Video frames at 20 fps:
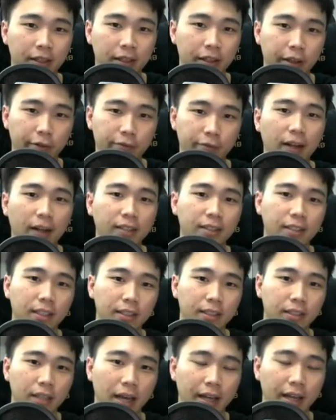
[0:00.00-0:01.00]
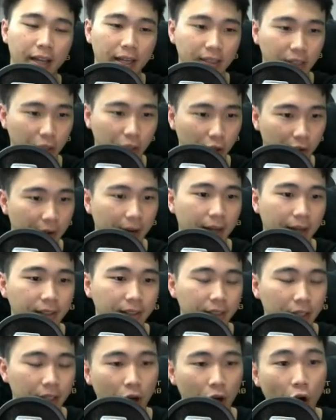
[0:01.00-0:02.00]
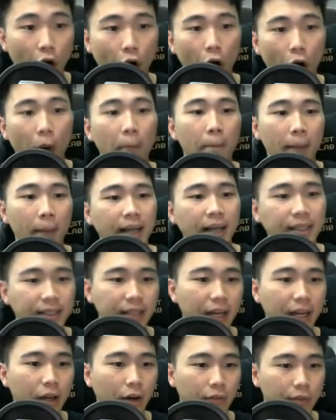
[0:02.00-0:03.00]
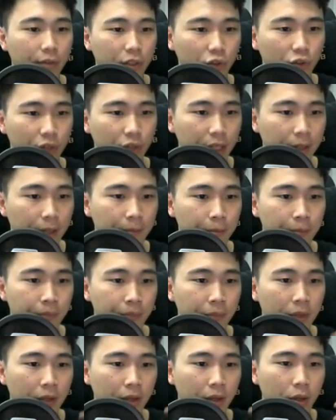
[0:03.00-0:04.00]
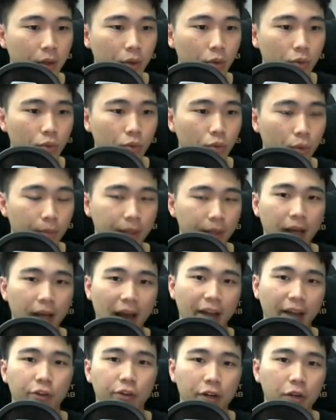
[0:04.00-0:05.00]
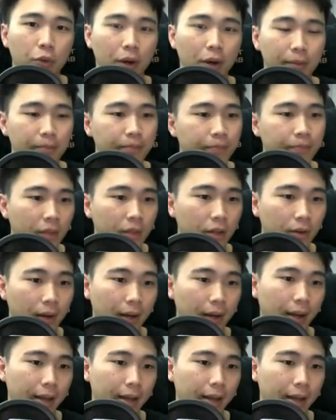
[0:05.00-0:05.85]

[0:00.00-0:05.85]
the fastest and has the correct answer on my side of the screen will be the accurate one, right?